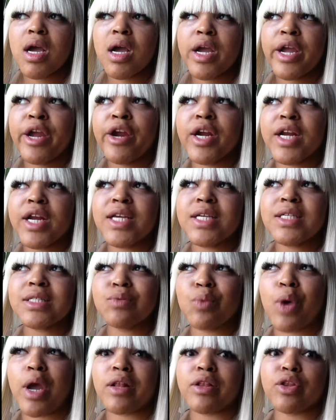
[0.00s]
here it is,
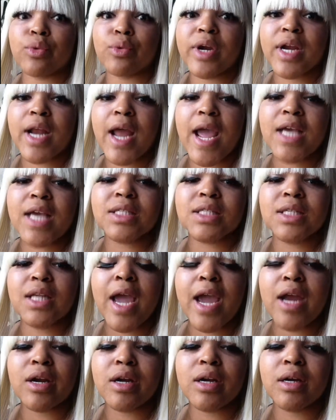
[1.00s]
3 days
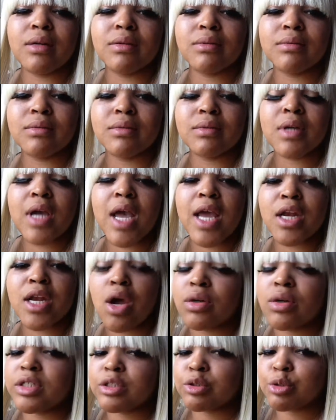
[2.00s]
later, and
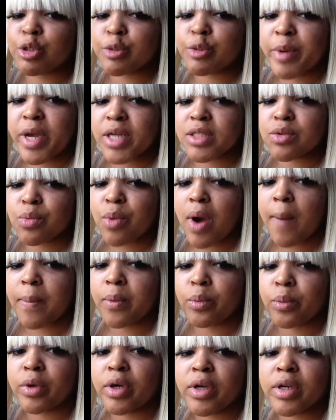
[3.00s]
no disrespect to
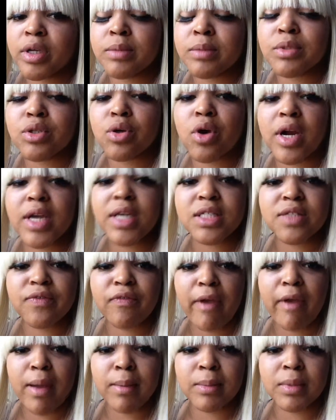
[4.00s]
Robin Williams or his
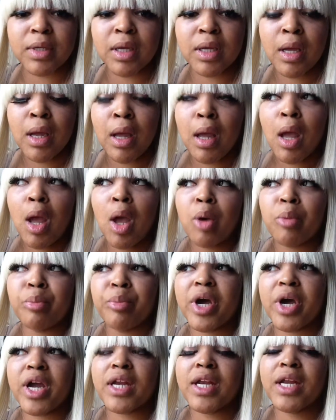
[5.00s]
family,
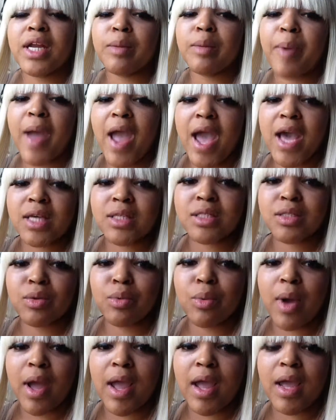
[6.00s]
but he passed
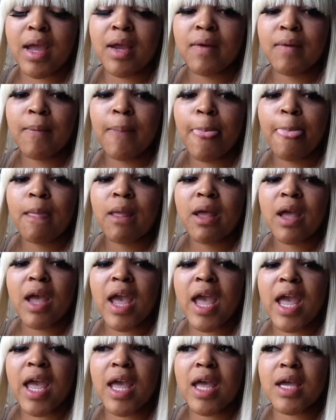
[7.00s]
away.
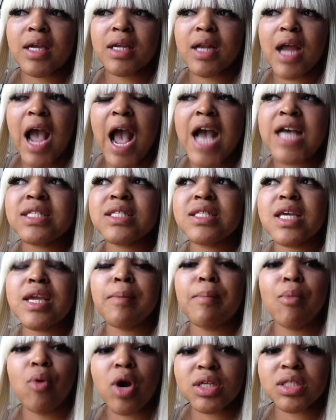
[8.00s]
And I see
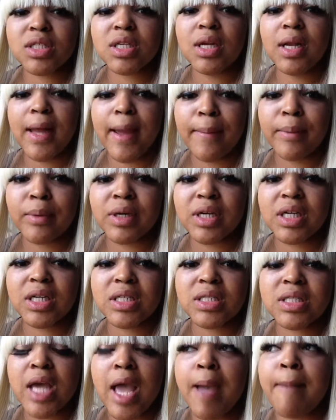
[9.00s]
more
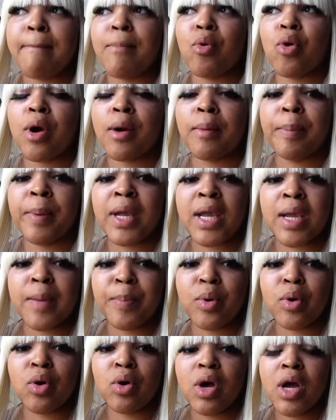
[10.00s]
celebrities and more
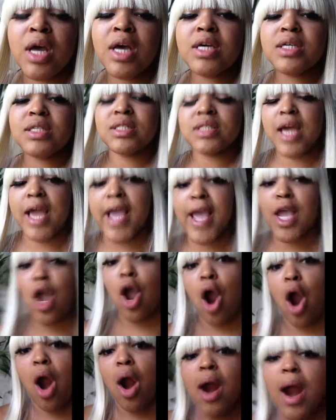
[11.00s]
people saying
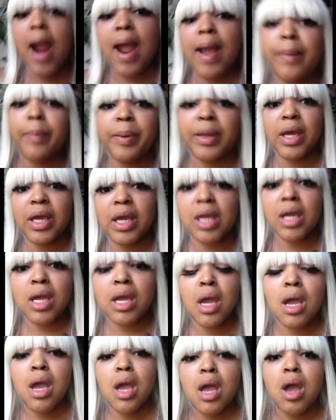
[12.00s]

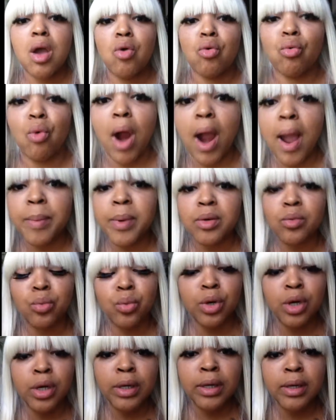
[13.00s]
R.I.P. Robin
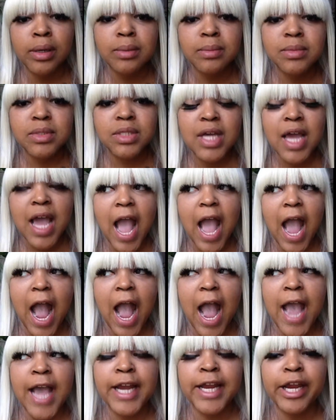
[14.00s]
Williams,
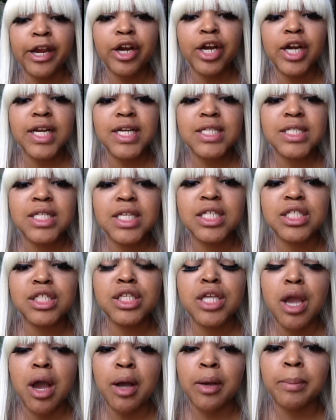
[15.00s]
and here it is, this
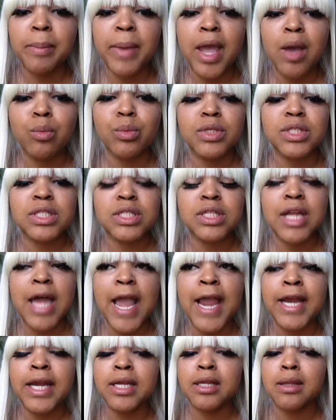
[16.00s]
young man was
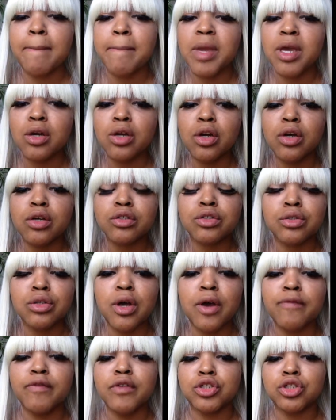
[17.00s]
slain in the middle
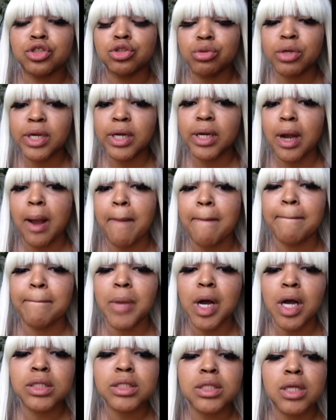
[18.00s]
of the street
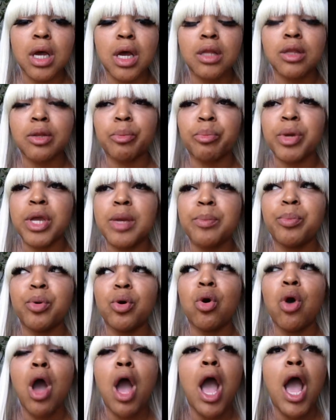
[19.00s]
amongst other
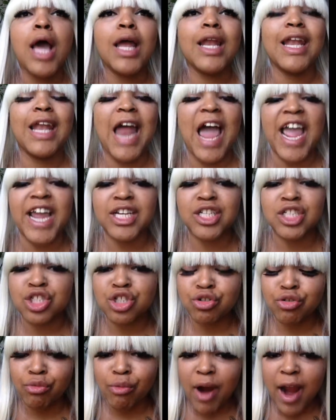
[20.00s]
people like
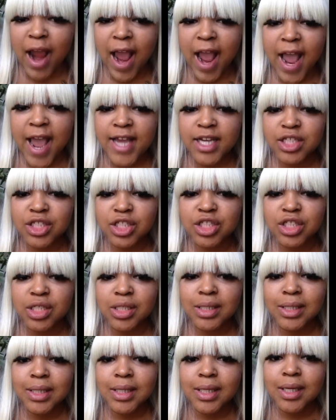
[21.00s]
trash.
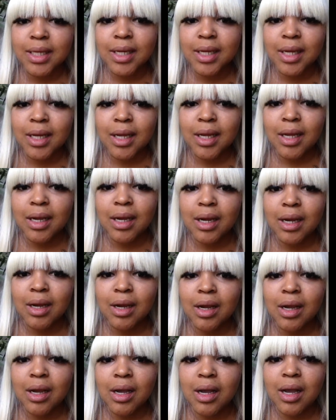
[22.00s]

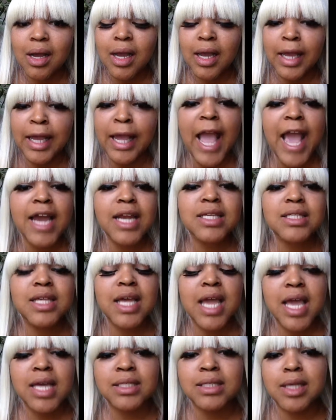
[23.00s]
He had his
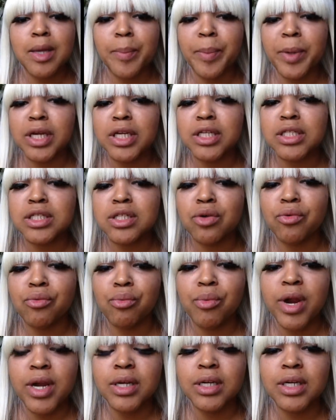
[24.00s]
hands up and he
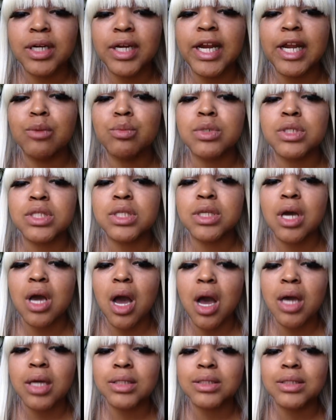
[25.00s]
surrendered, and he was
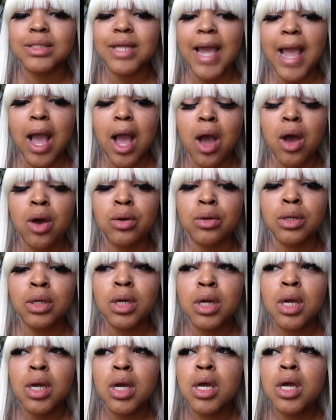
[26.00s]
gunned down,
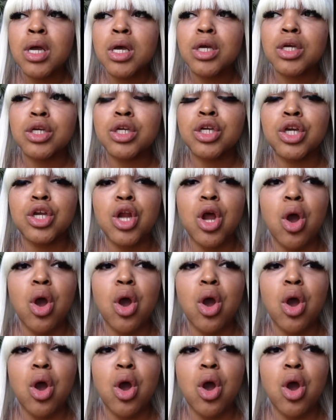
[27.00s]
he